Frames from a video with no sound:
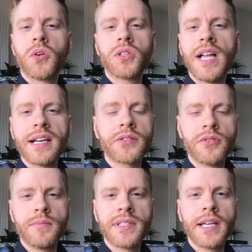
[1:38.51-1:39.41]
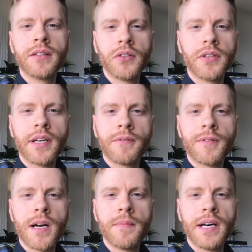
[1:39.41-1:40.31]
classrooms and learning
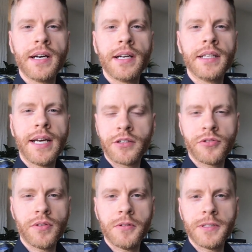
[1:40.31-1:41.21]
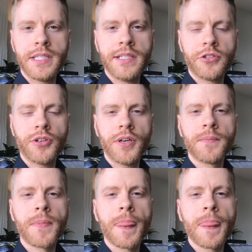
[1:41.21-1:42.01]
from a lecturer or a teacher.